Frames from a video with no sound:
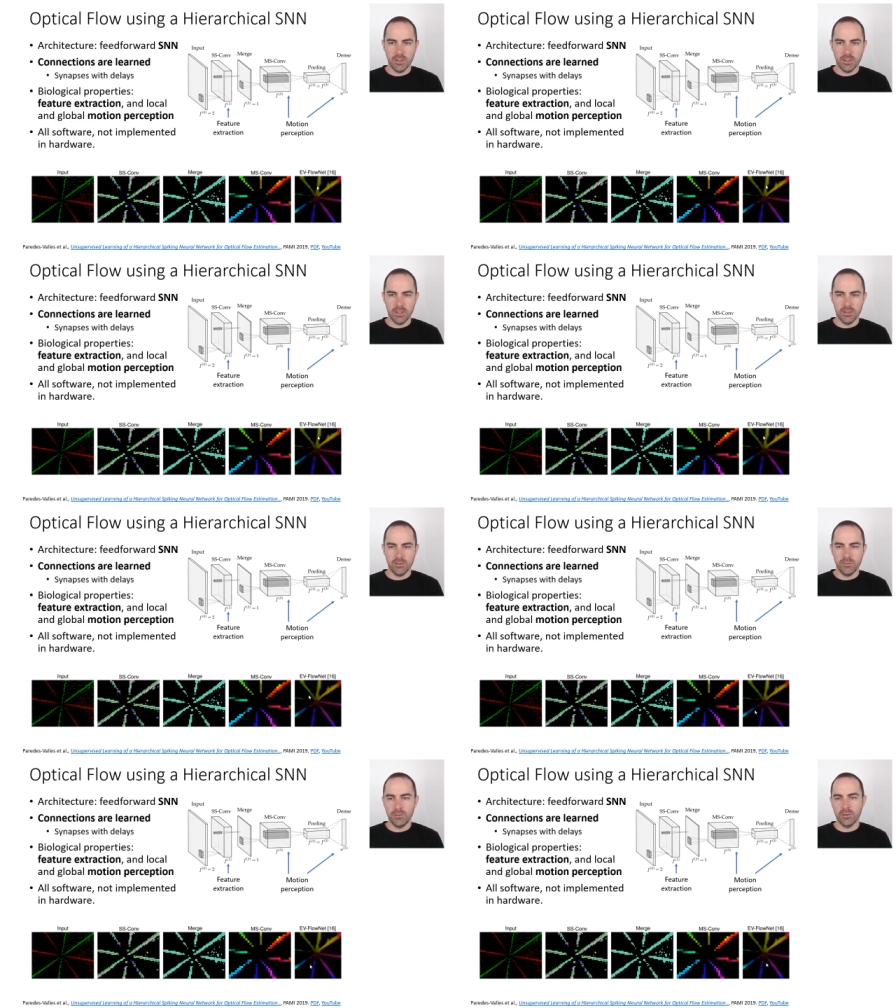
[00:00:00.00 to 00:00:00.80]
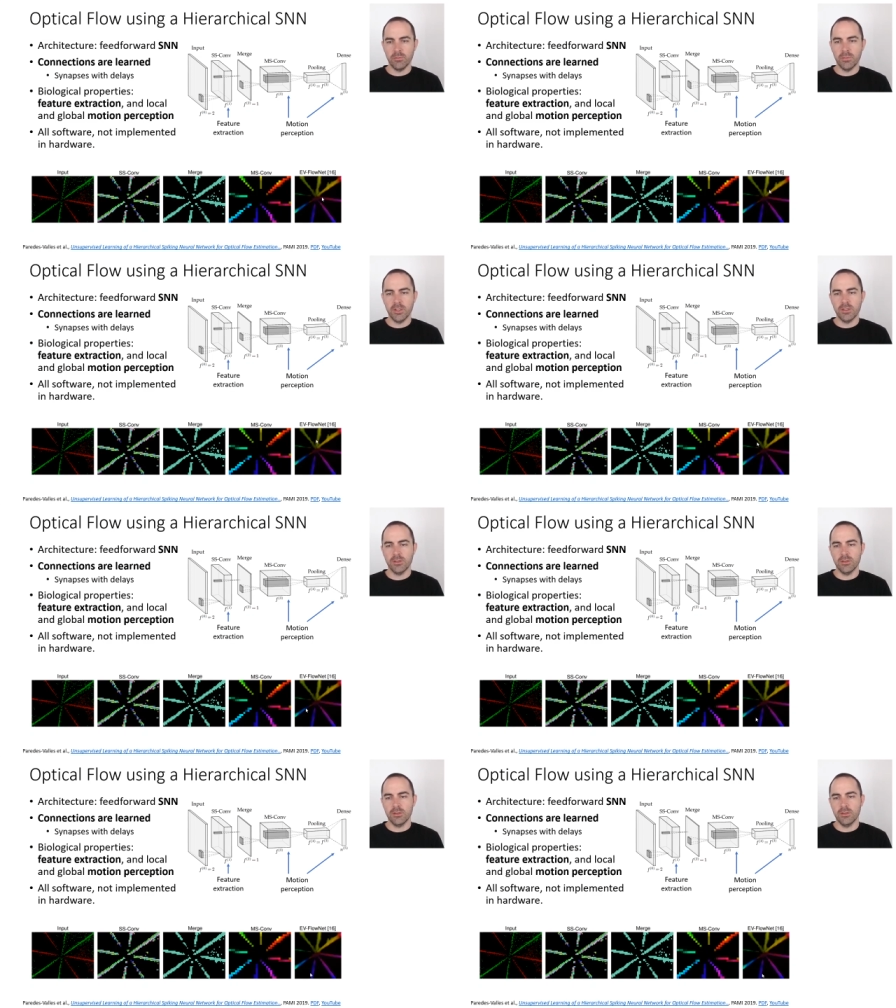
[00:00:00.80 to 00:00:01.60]
and for
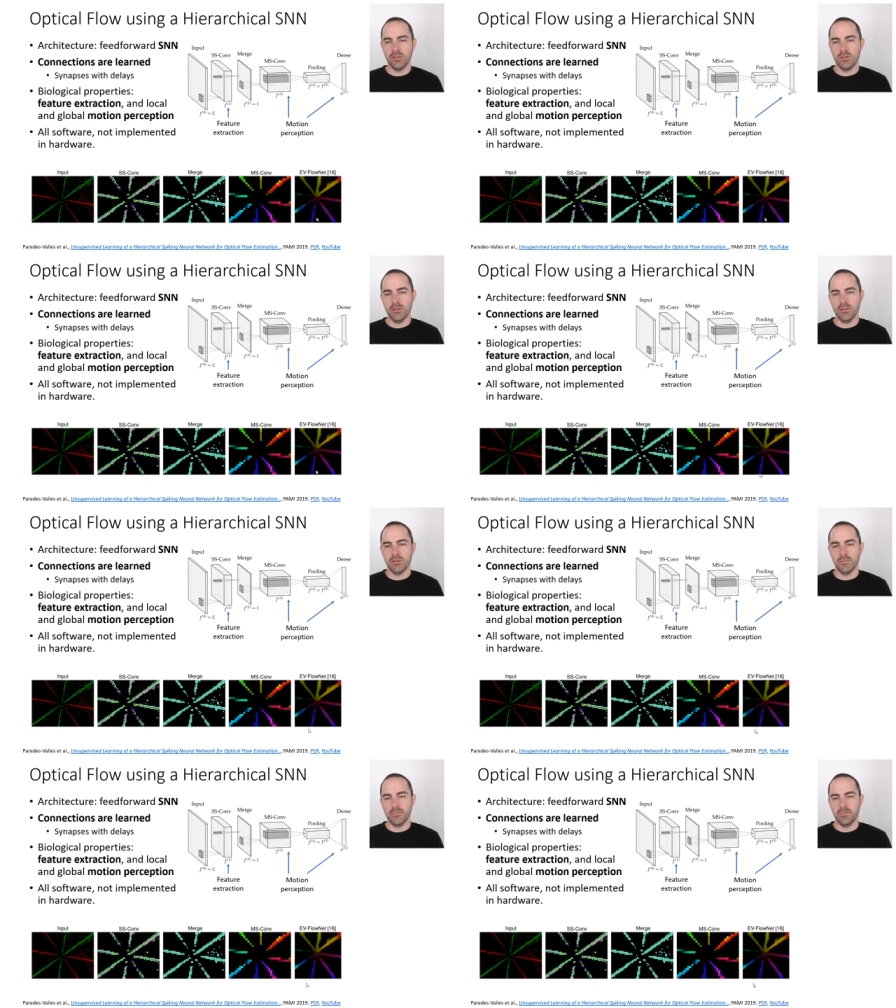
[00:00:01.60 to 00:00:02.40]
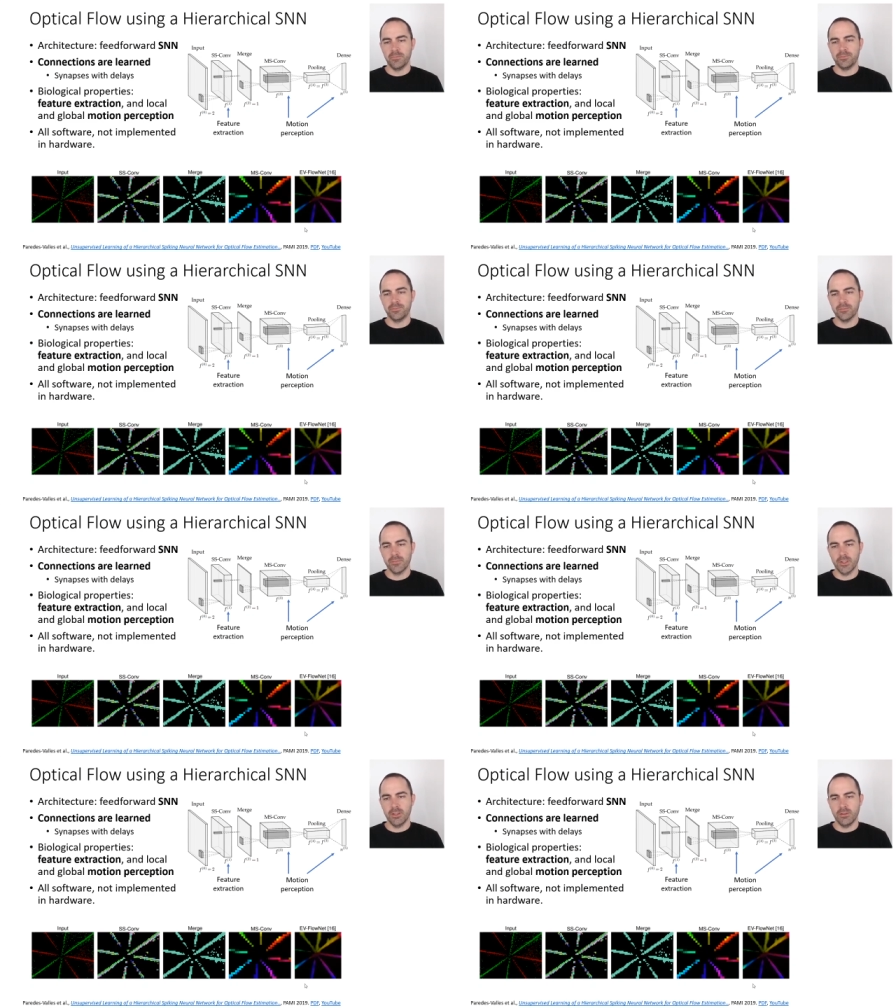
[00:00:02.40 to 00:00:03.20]
comparison um,
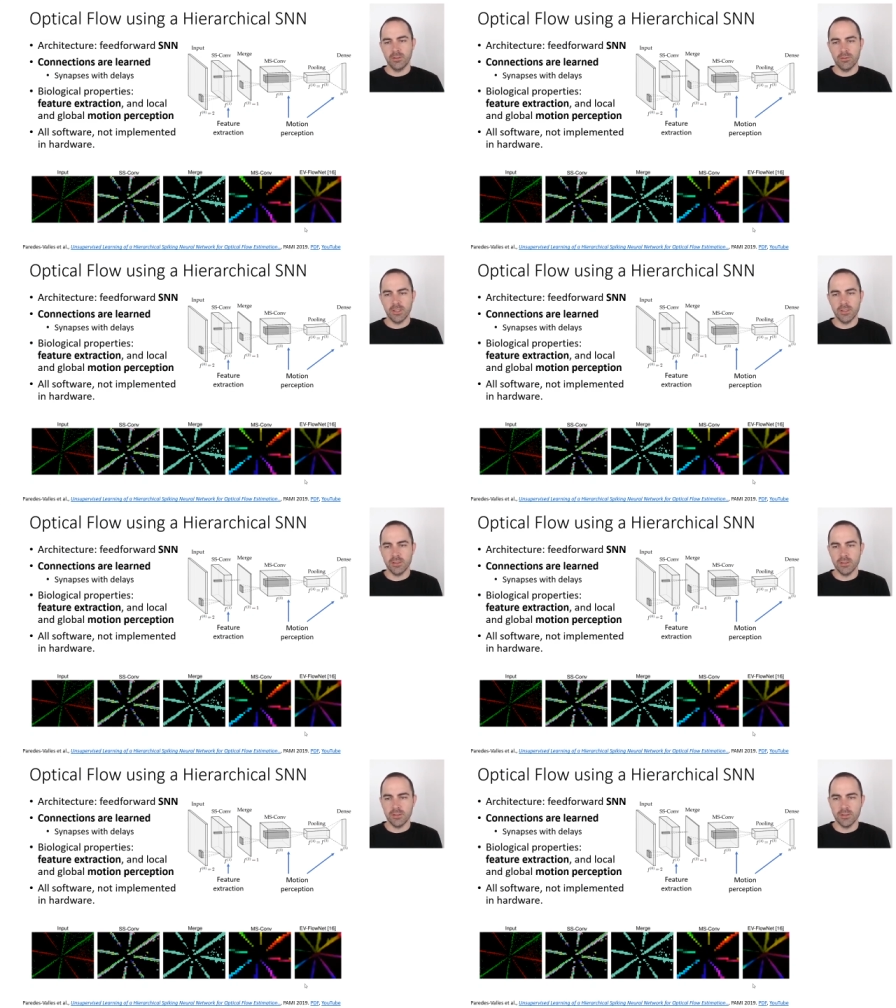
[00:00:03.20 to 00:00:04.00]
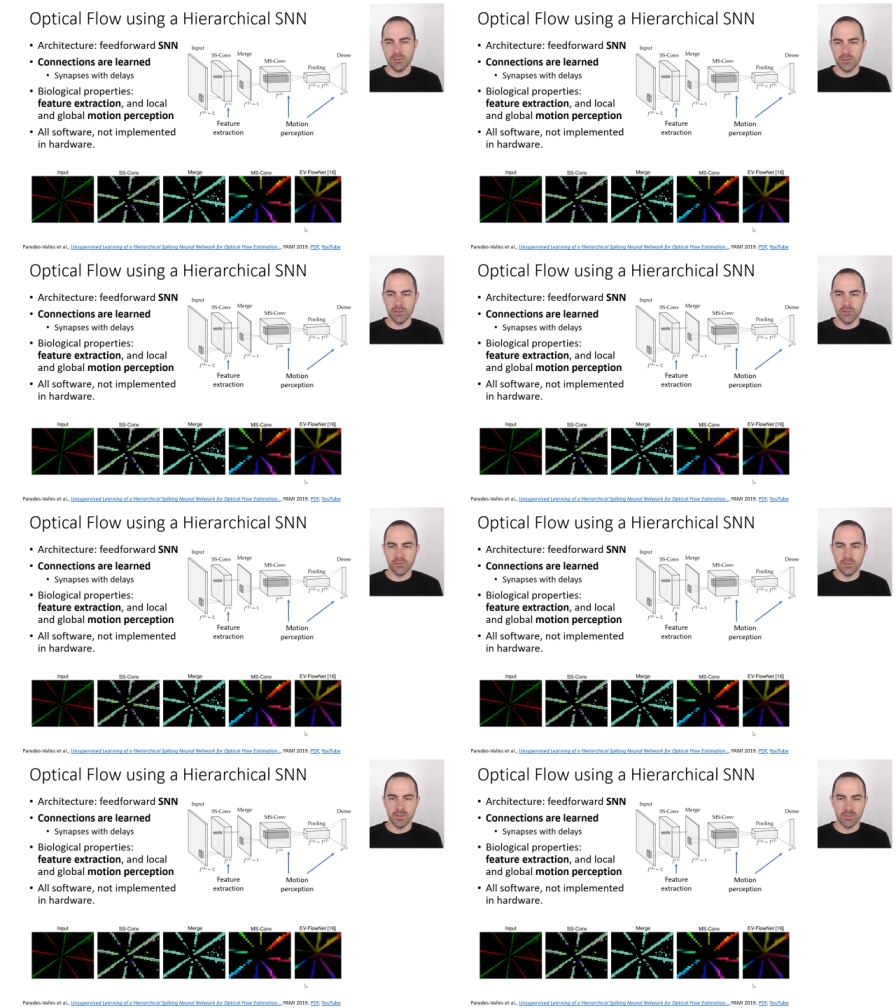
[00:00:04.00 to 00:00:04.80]
on the right it's the result
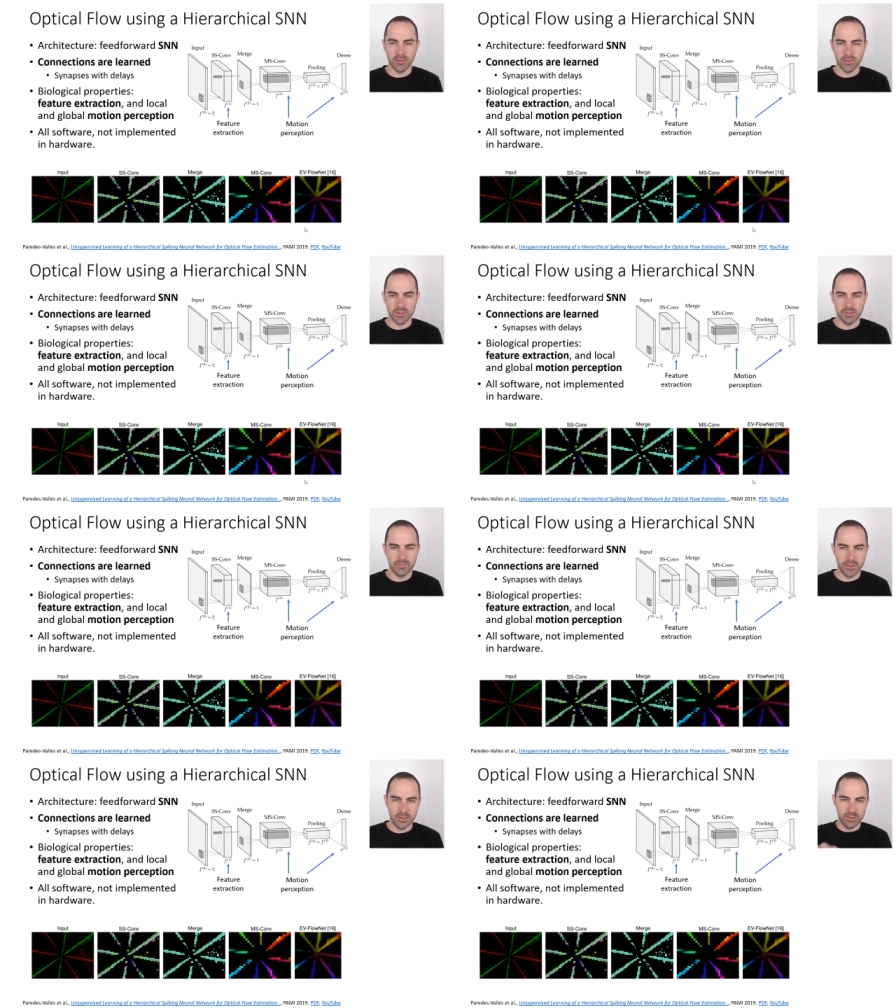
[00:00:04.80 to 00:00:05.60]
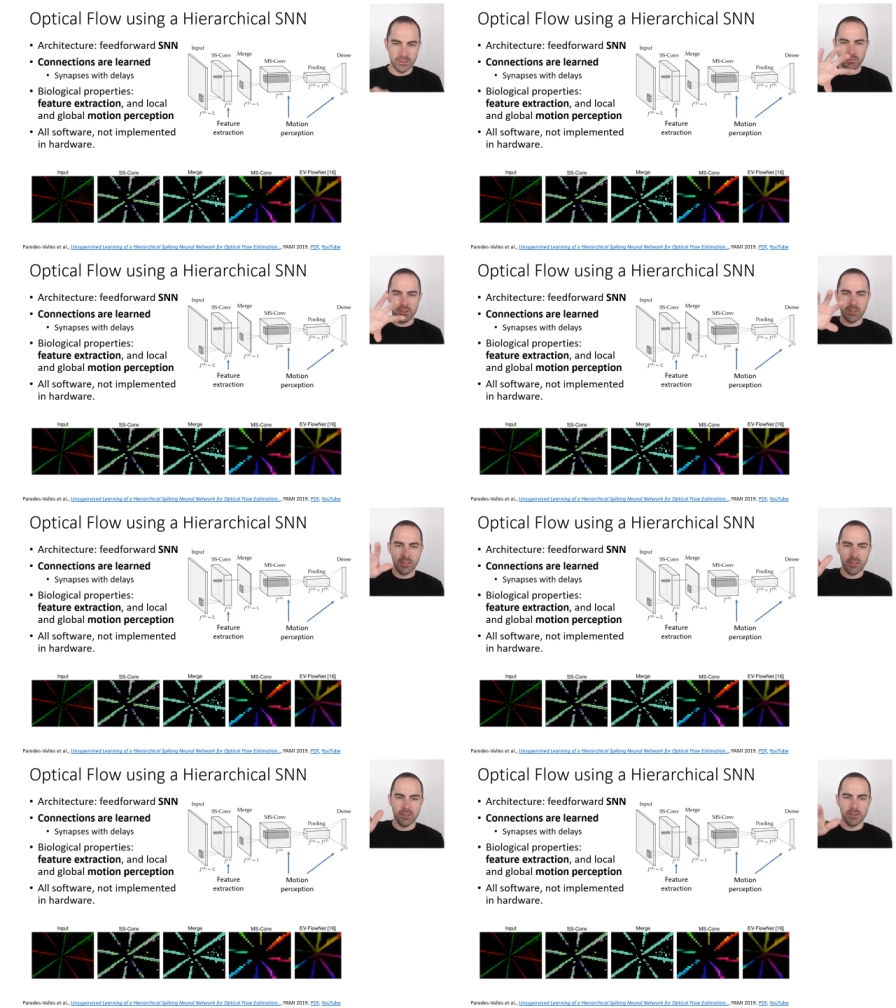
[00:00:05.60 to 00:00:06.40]
of EVFlowNet and this is
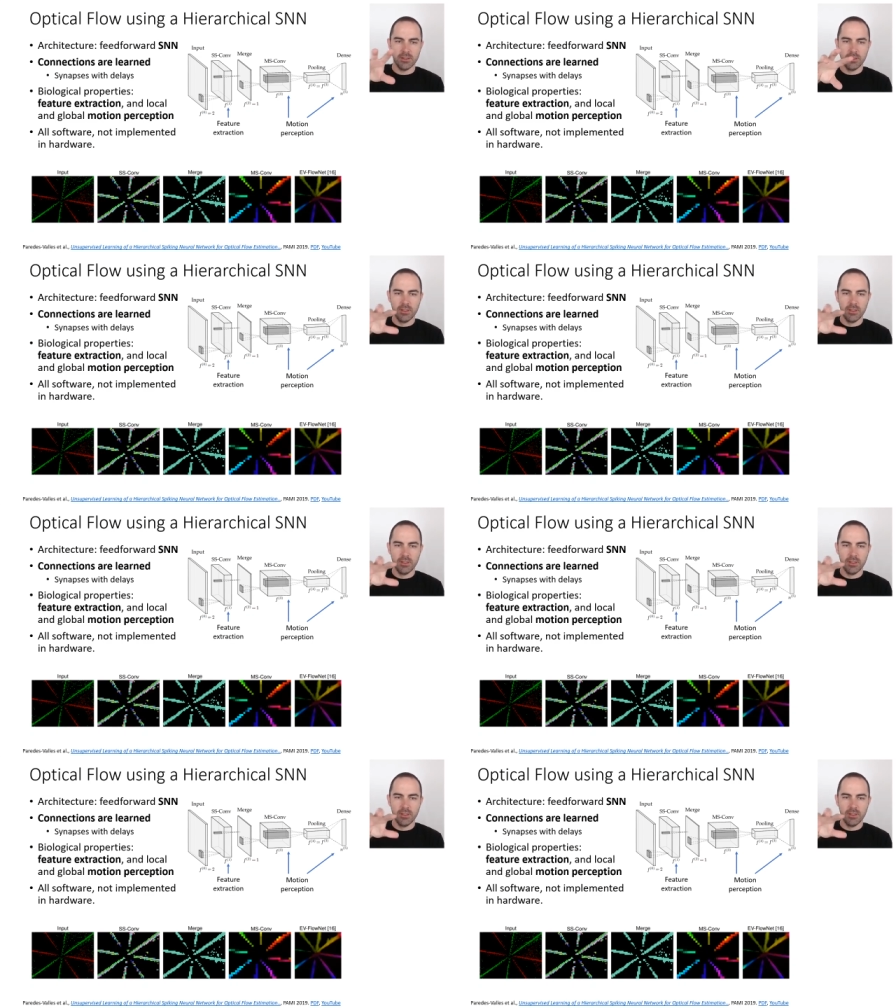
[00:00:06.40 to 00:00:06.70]
basically uh,